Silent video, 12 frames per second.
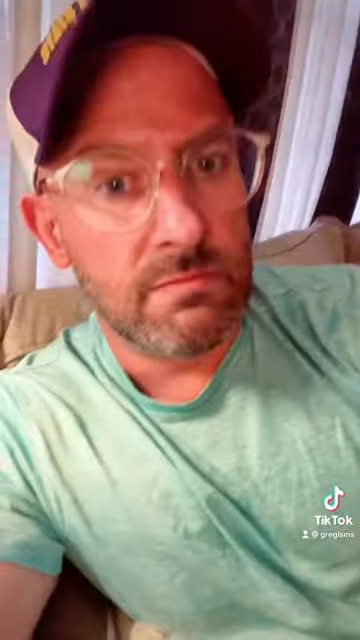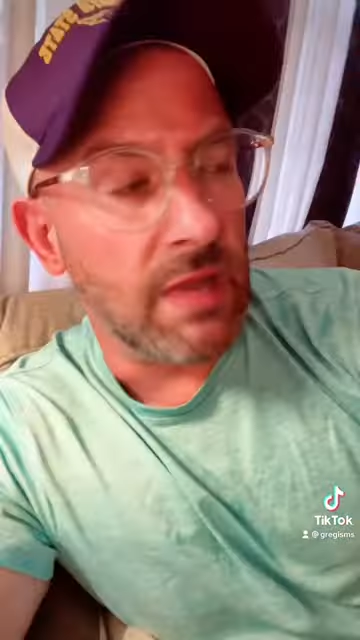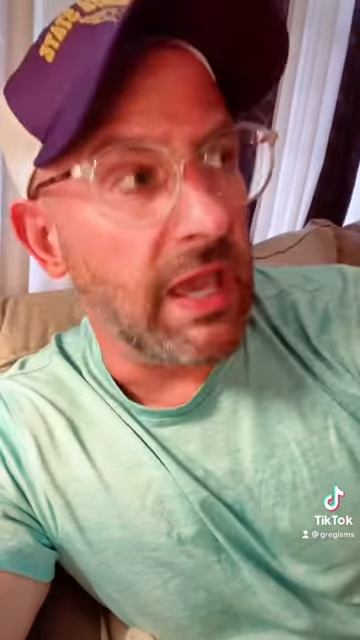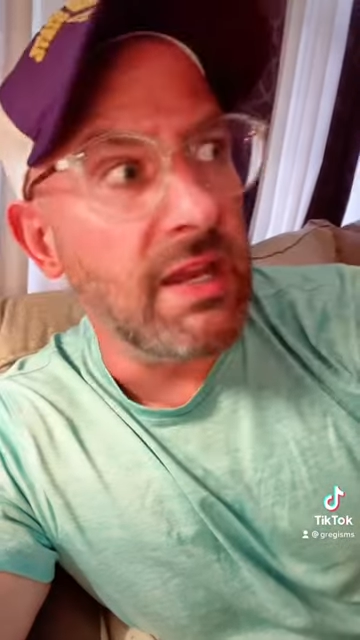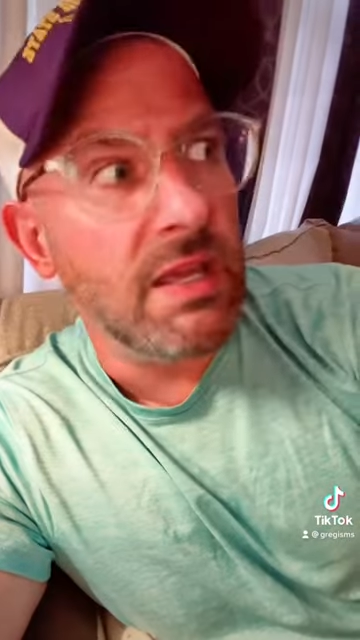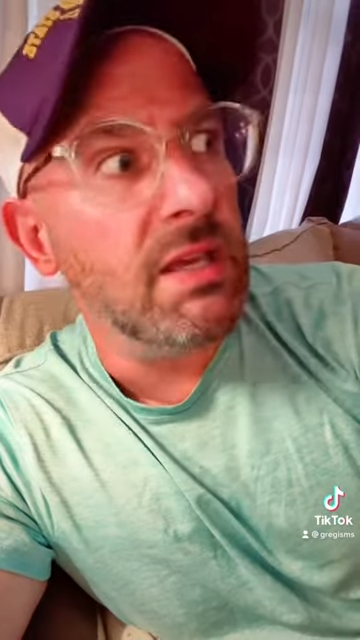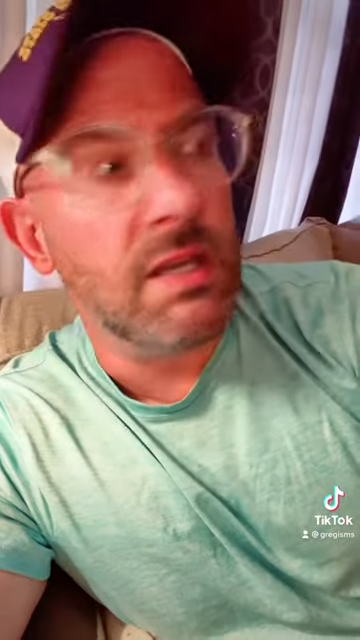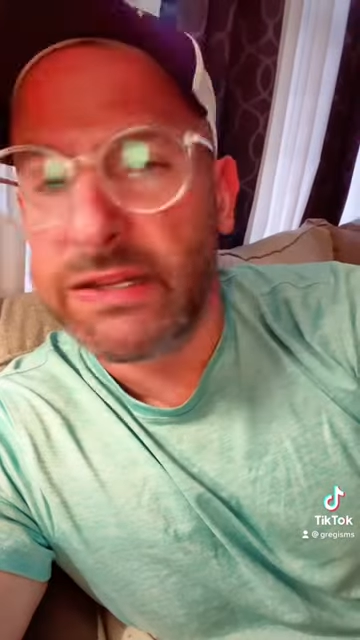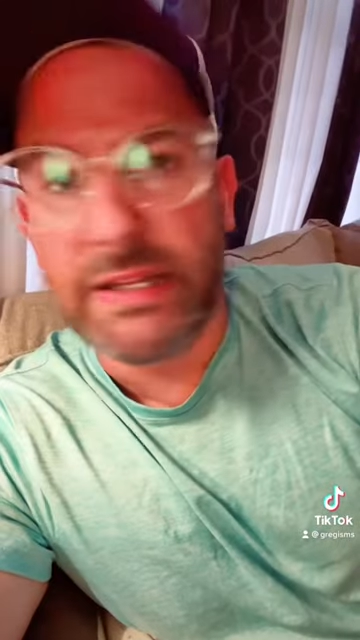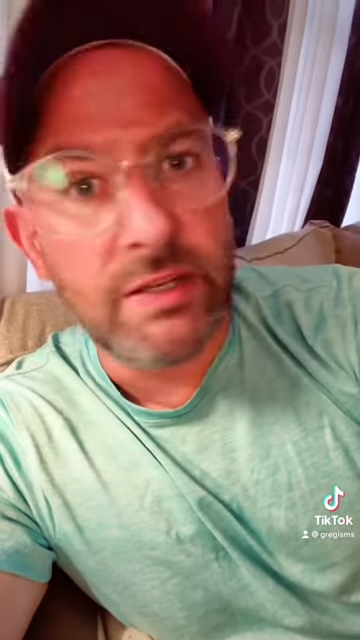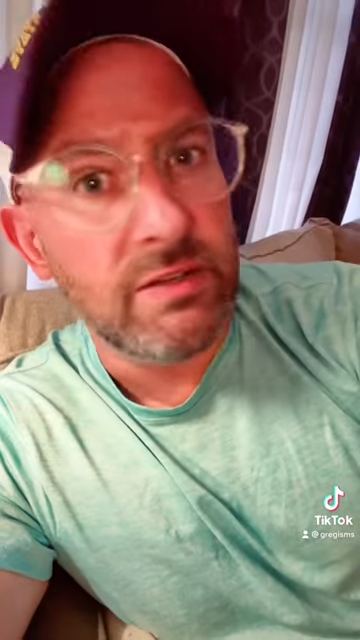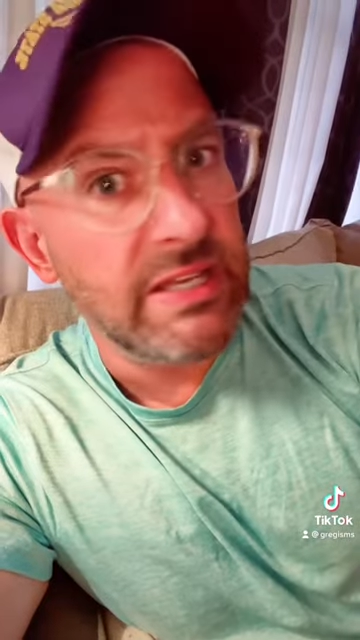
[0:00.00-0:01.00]
And he
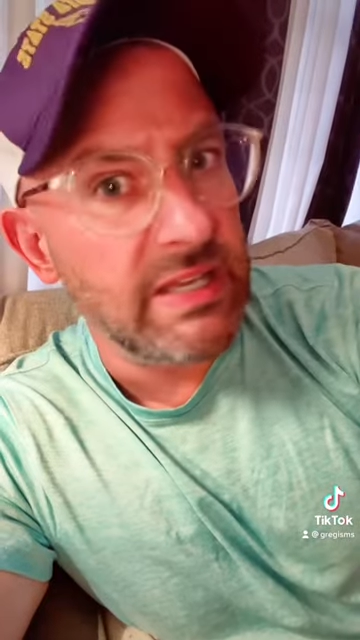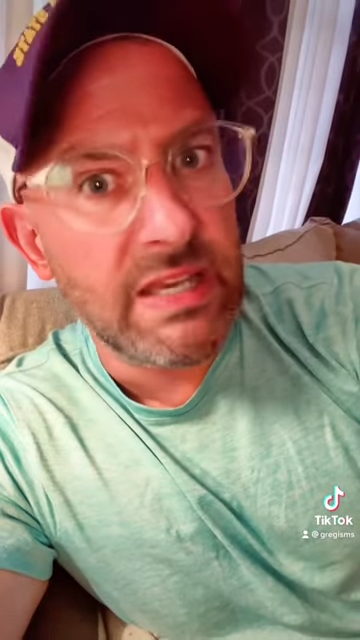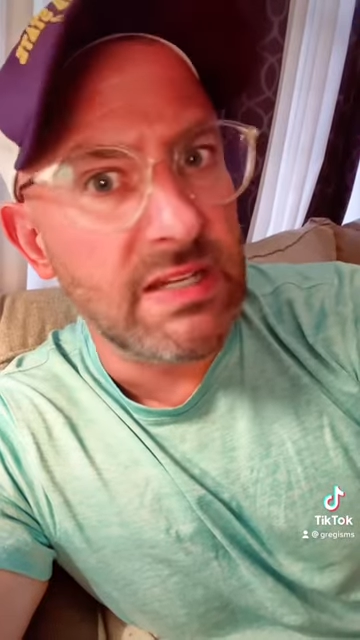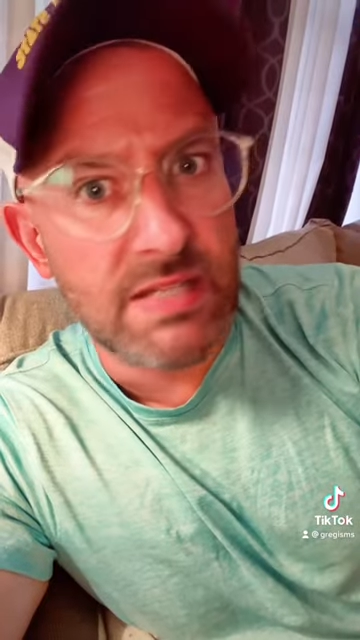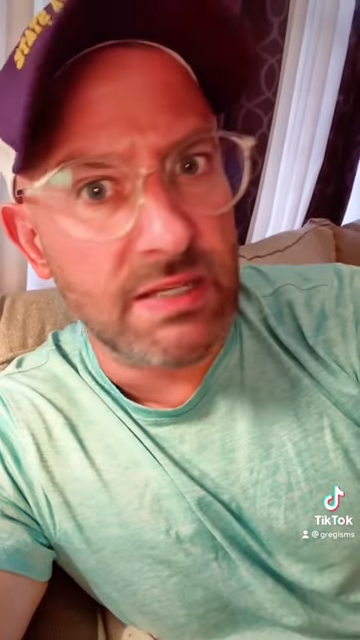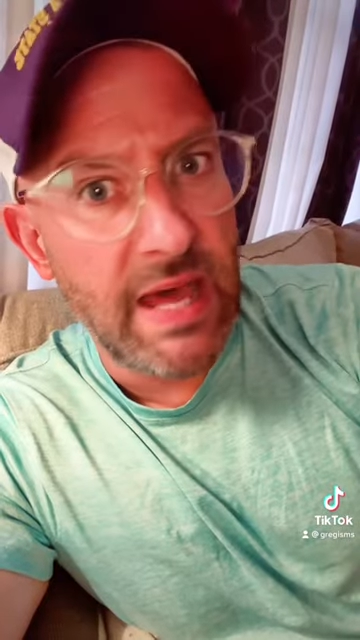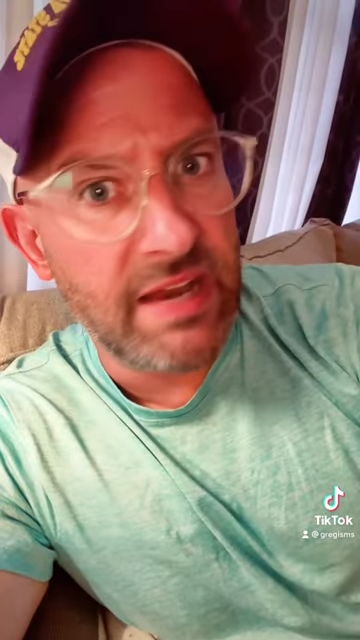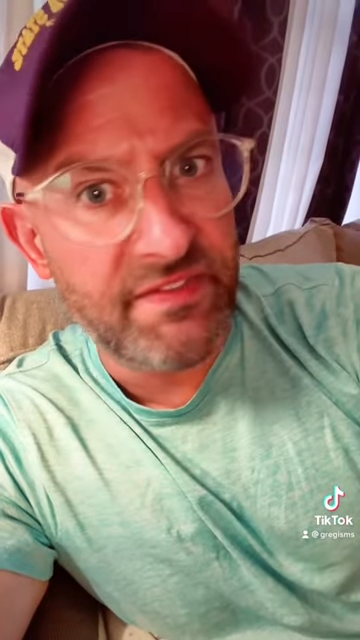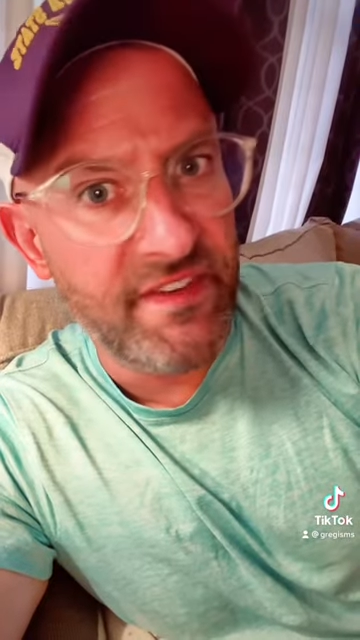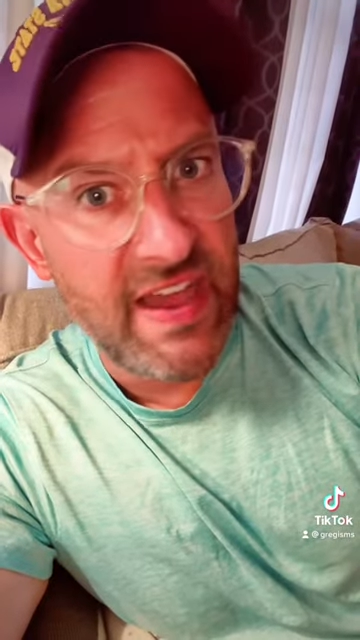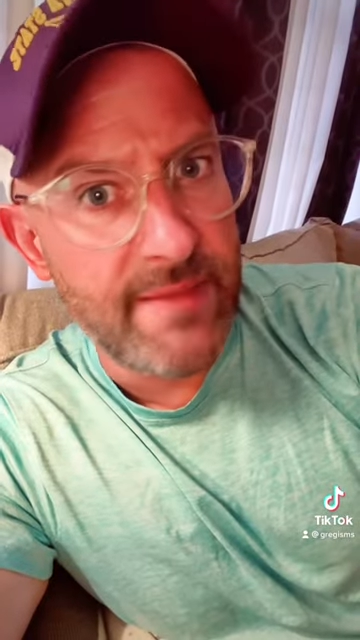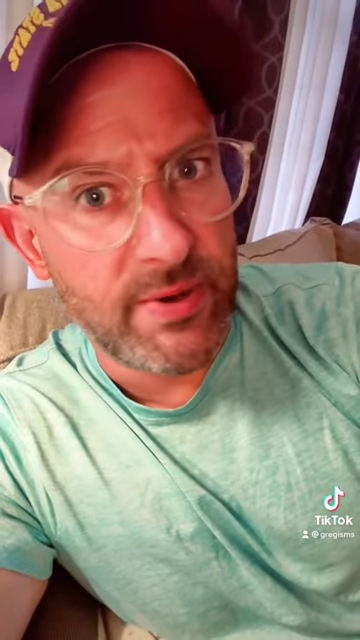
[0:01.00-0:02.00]
clearly eats a lot of
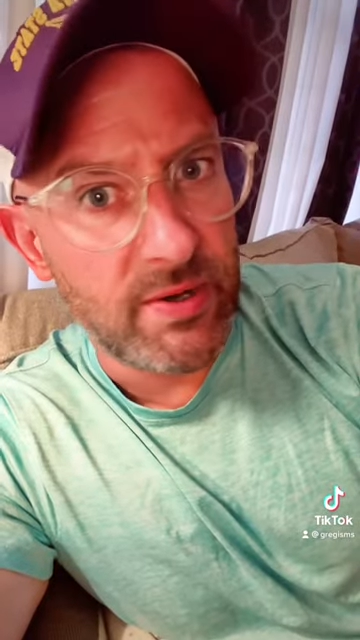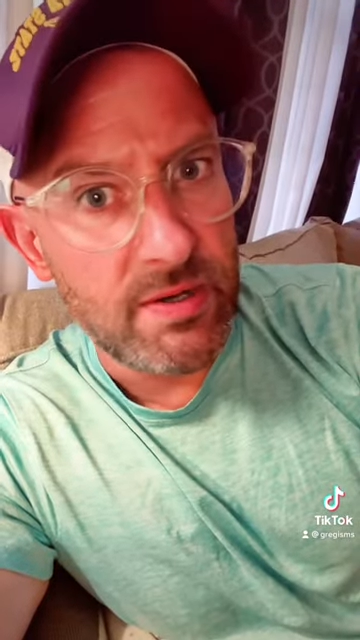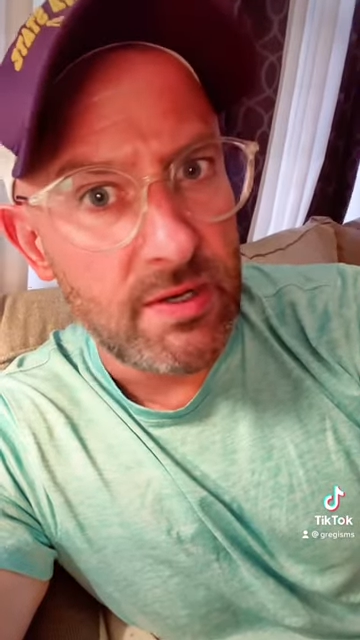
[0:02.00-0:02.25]
fiber.